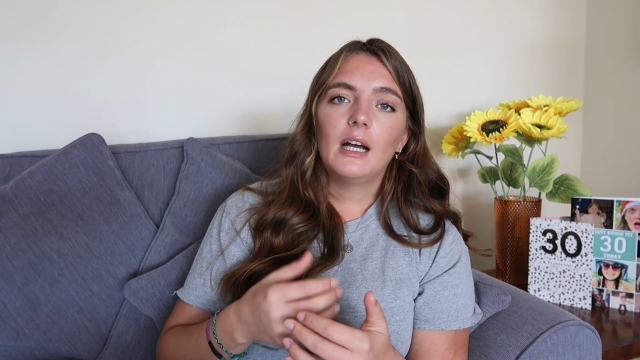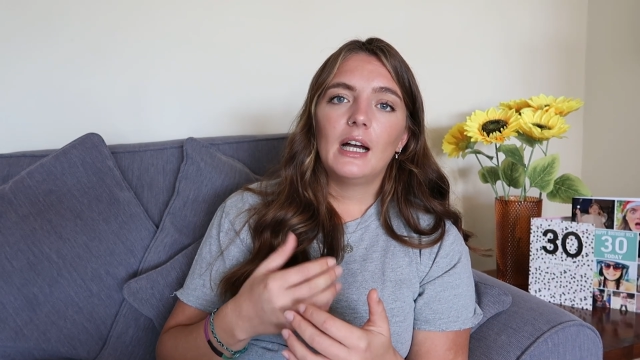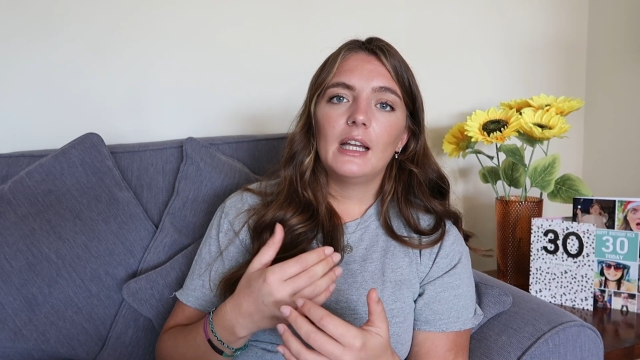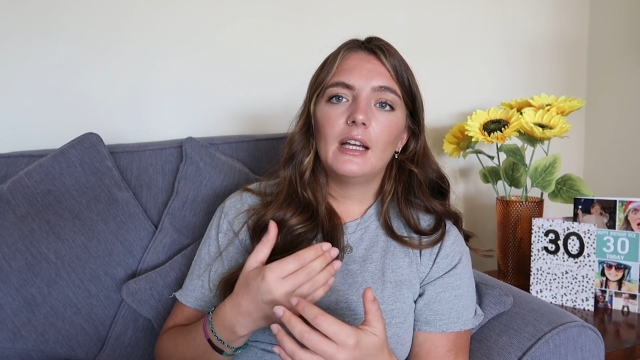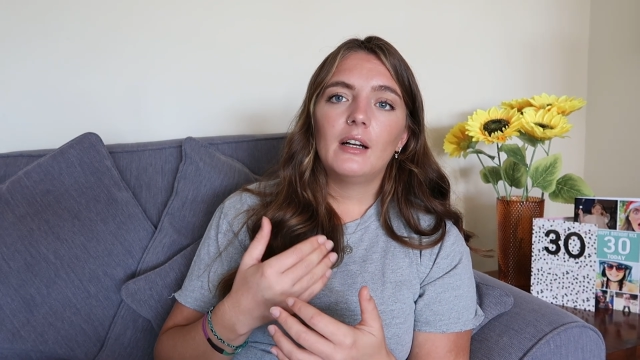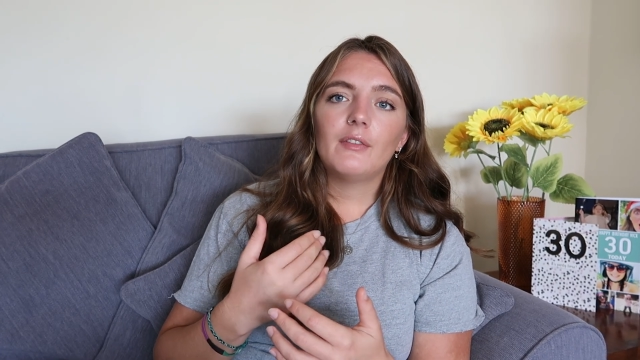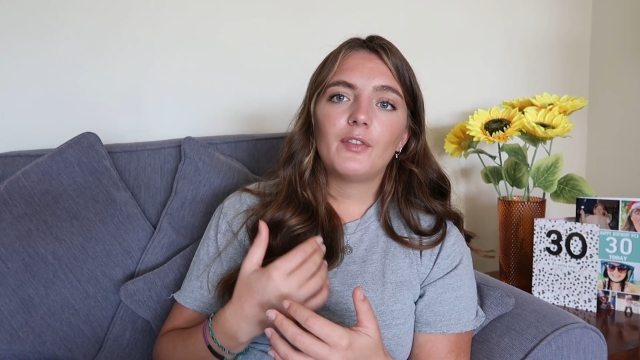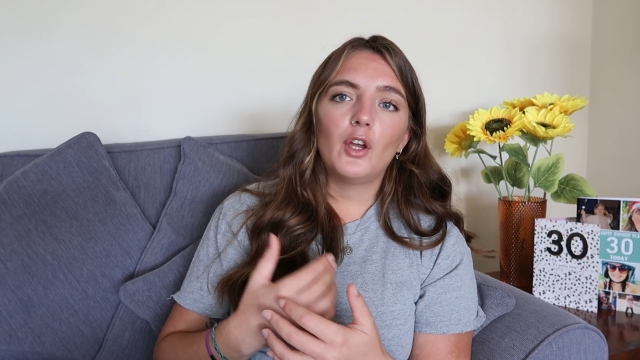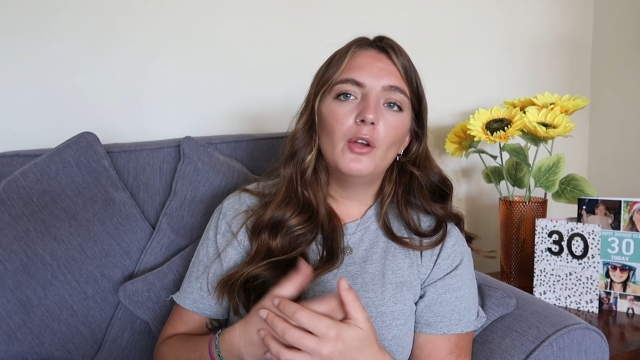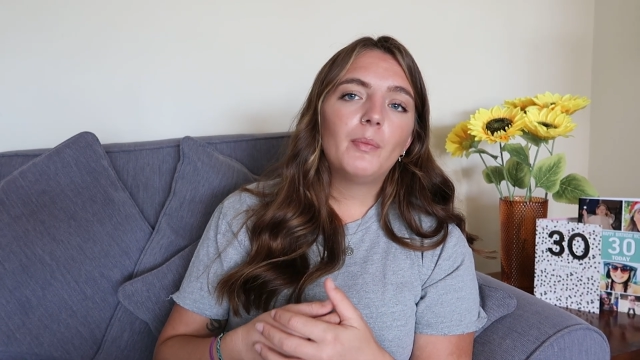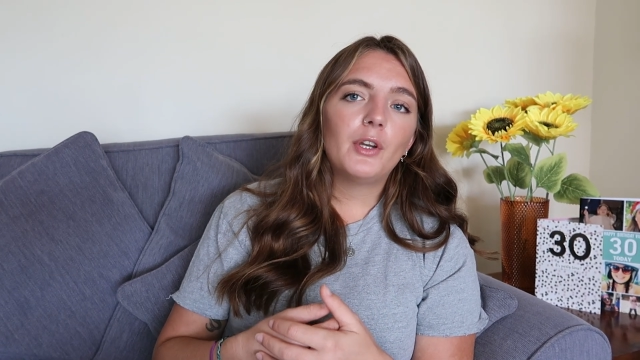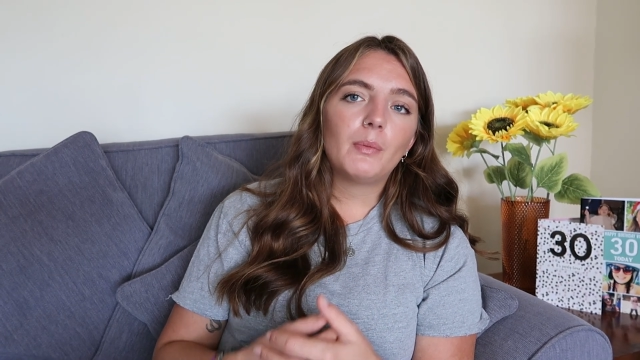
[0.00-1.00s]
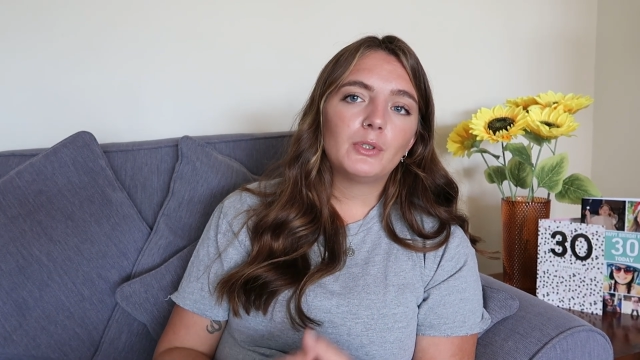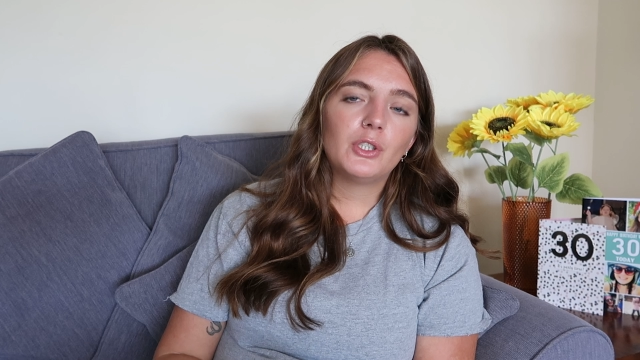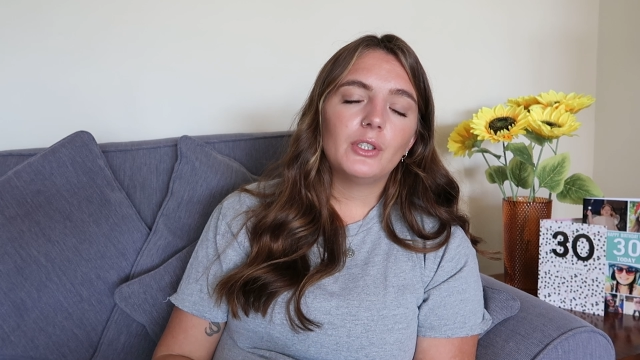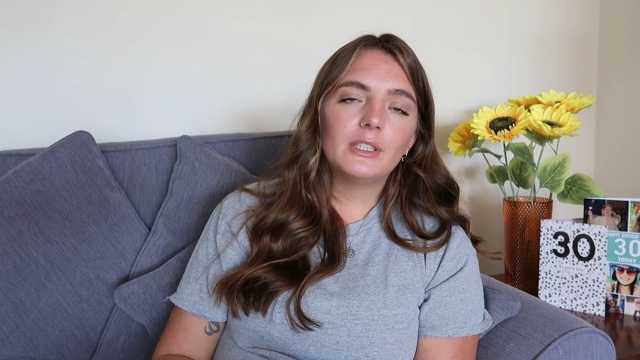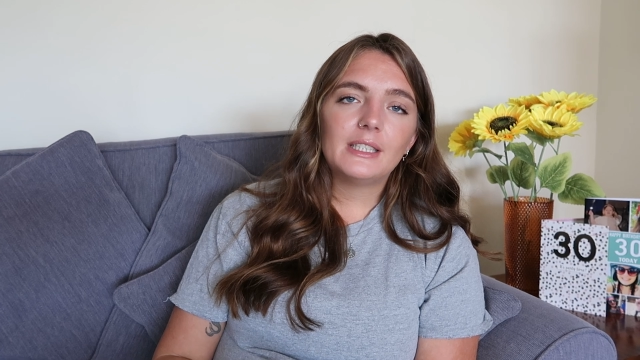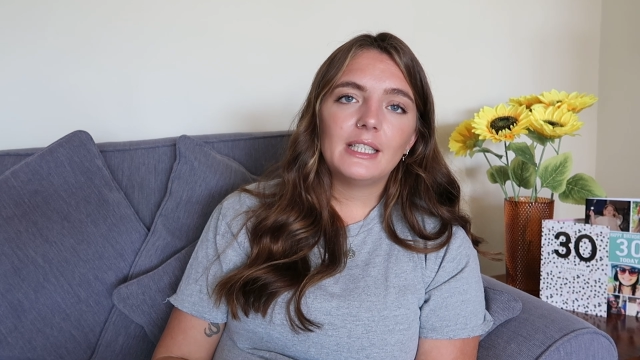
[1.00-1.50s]
I have opened
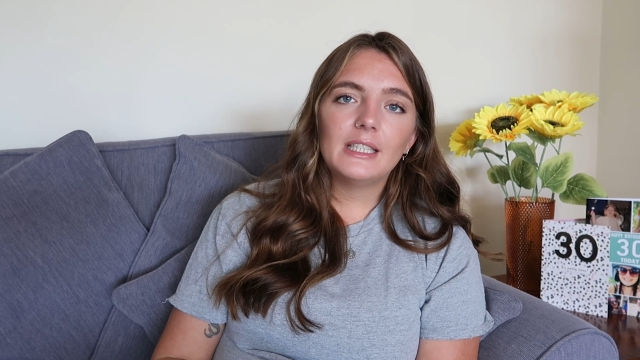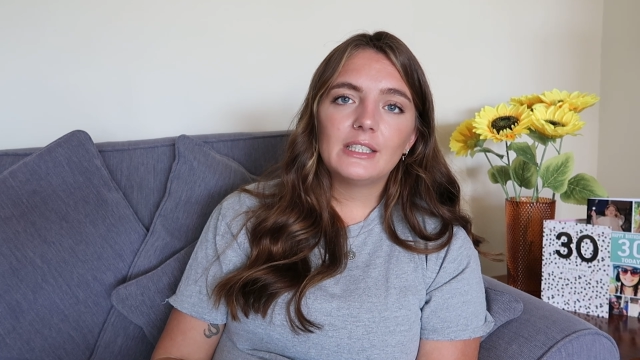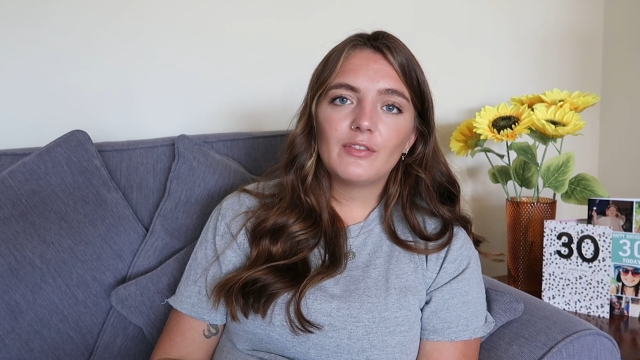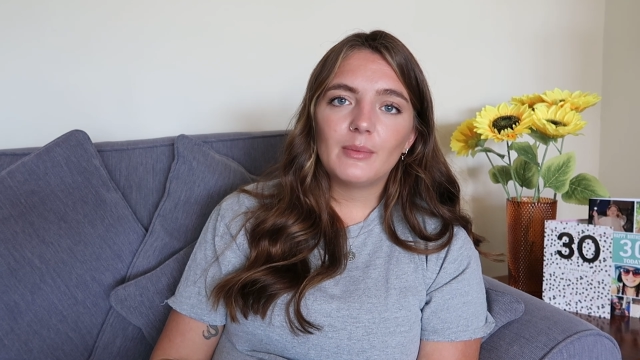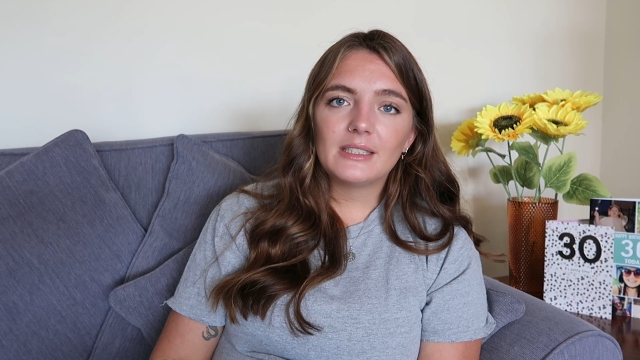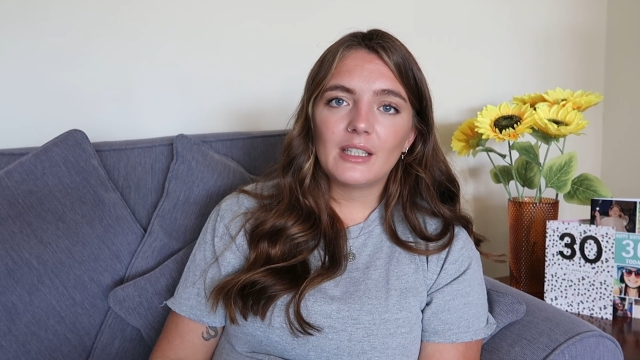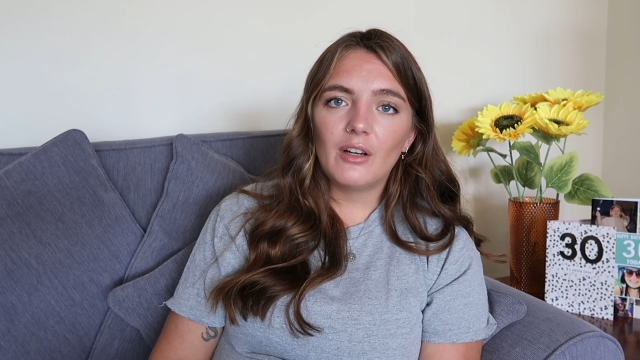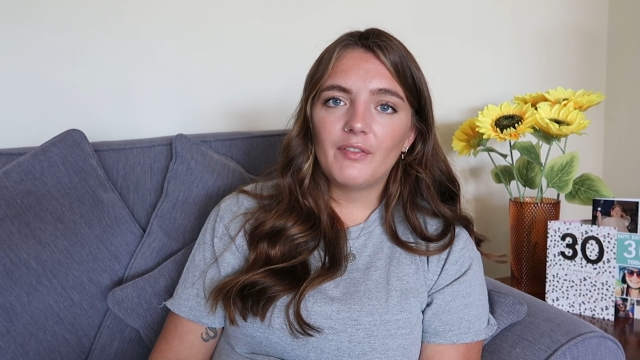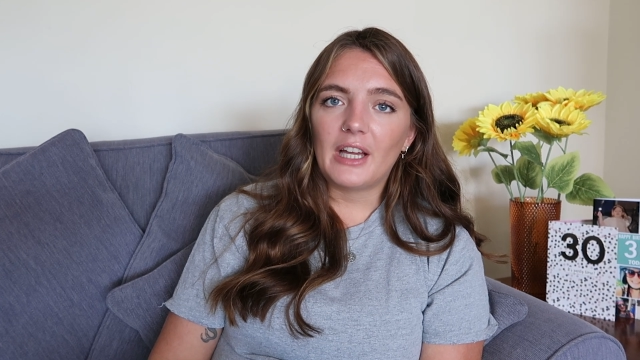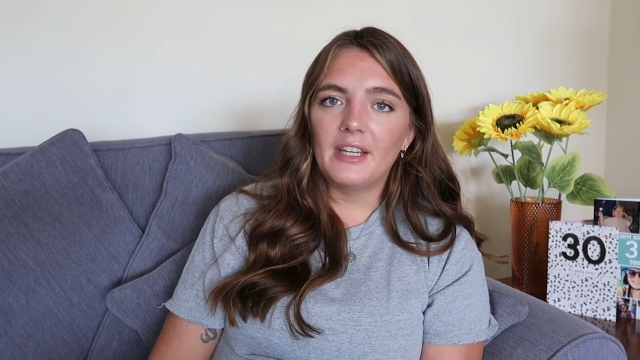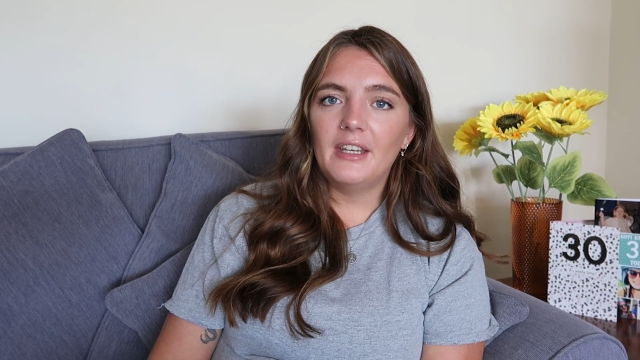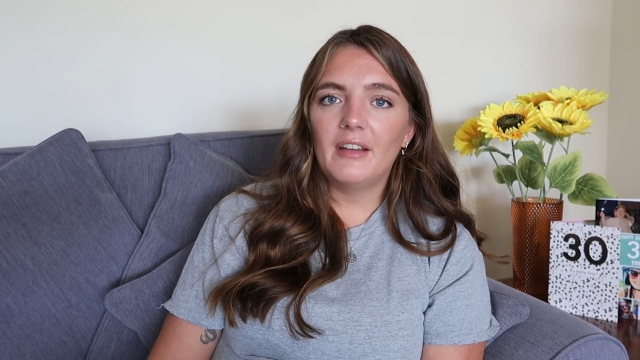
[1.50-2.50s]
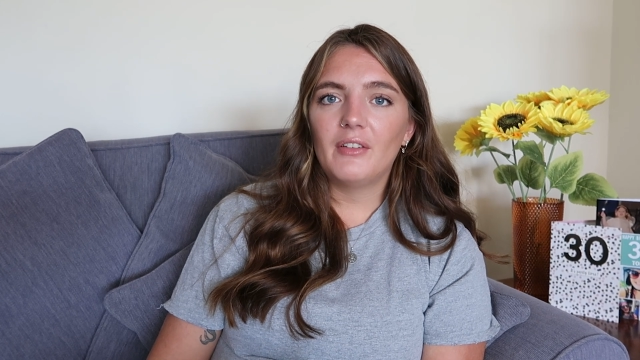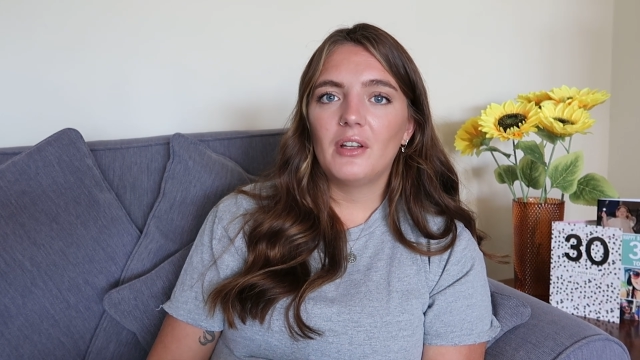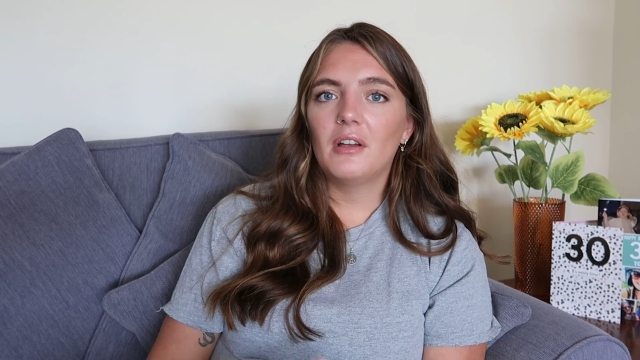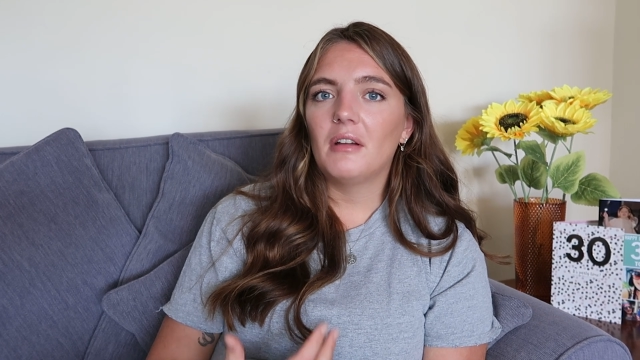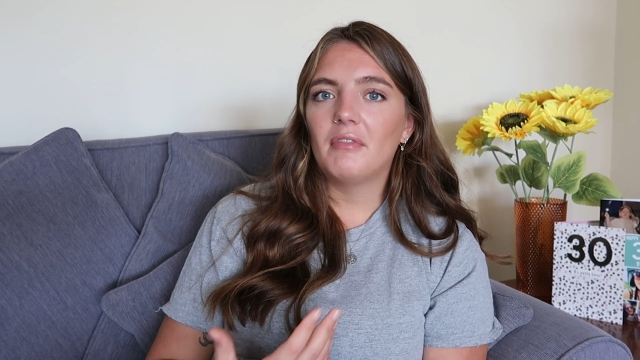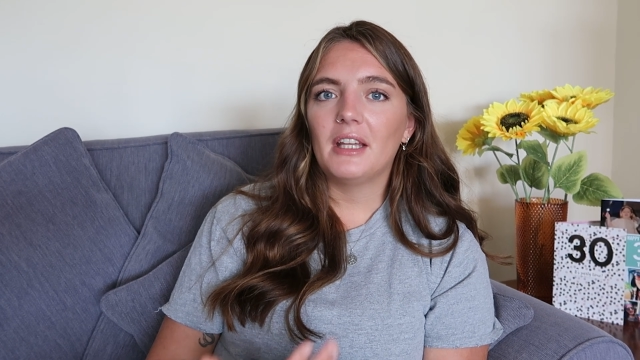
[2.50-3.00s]
opportunities for myself that I
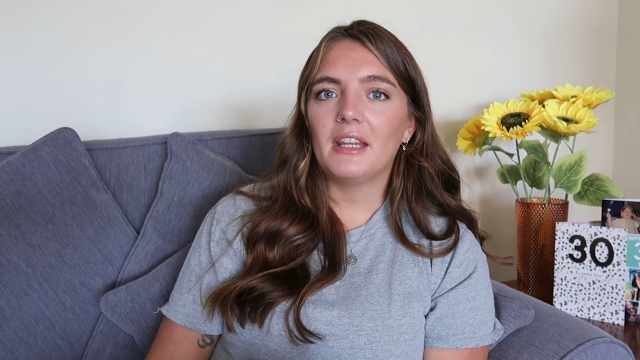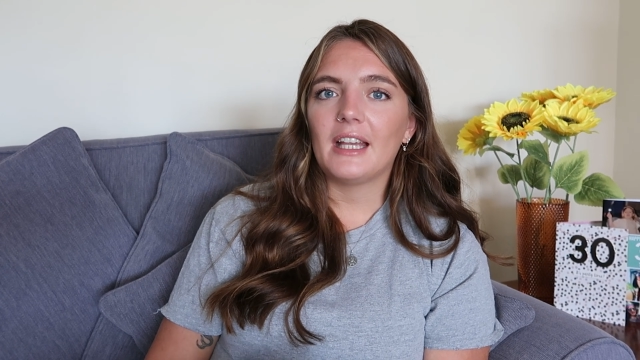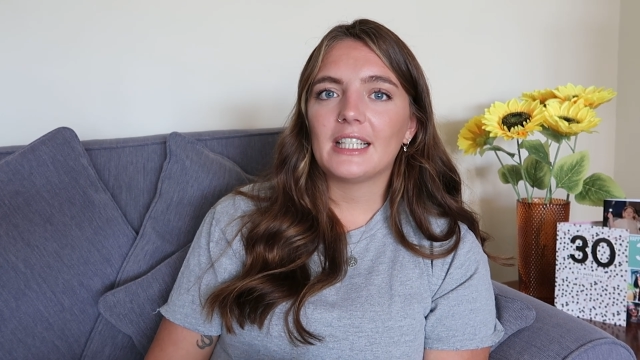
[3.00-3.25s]
never really